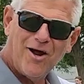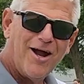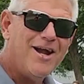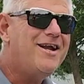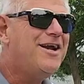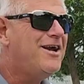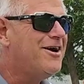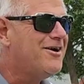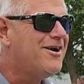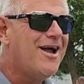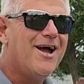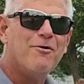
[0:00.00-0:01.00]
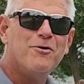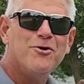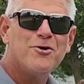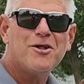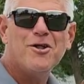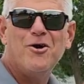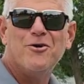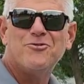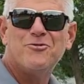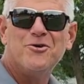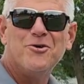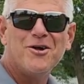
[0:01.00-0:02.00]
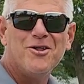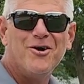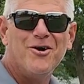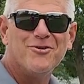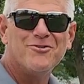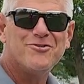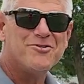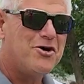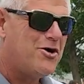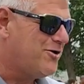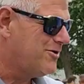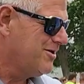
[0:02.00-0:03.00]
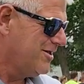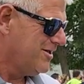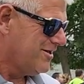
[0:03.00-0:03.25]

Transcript: Right here, yeah, real close, real close. So,